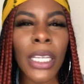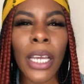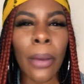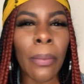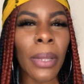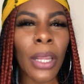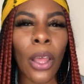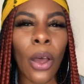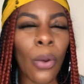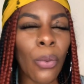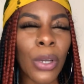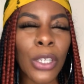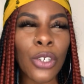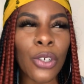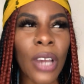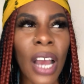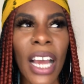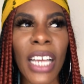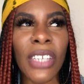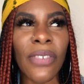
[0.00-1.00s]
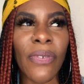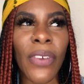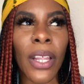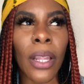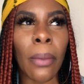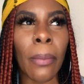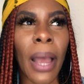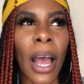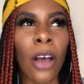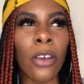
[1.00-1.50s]
down below what you guys feel
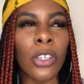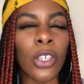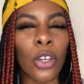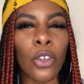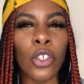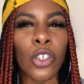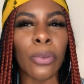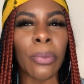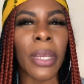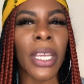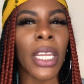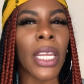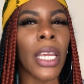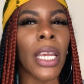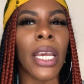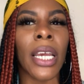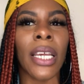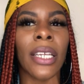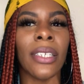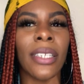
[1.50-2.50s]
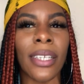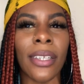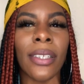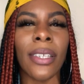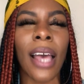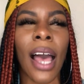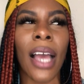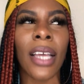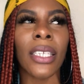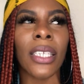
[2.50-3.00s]
about social media and
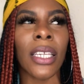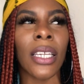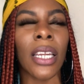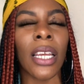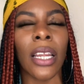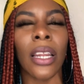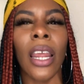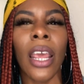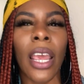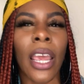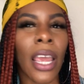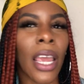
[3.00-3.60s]
detoxing, and,